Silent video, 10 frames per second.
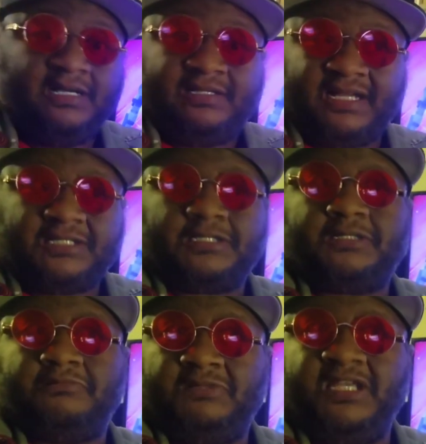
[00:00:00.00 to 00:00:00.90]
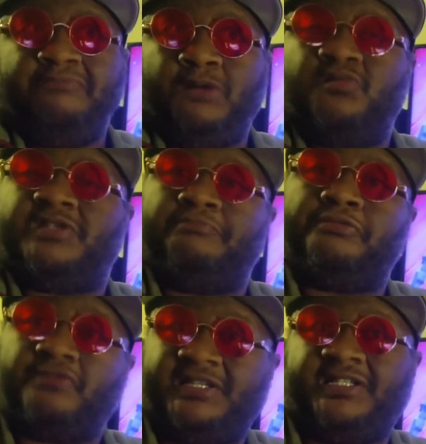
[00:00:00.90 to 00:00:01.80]
That's the most
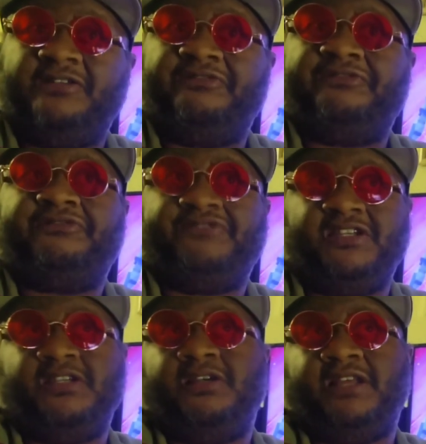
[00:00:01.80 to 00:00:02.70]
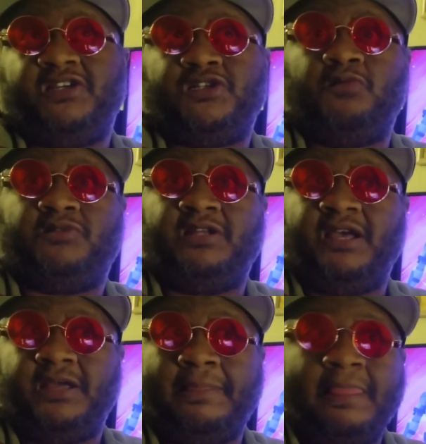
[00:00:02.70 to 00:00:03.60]
impressive figure they showed
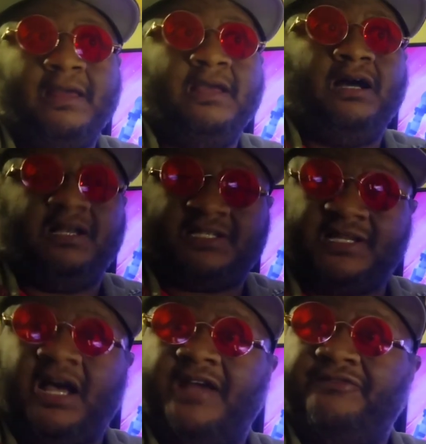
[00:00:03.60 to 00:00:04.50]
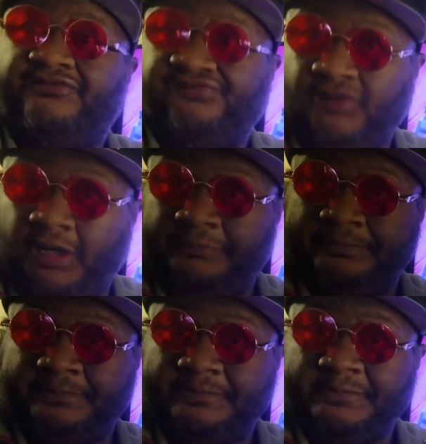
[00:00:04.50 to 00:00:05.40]
today, aside from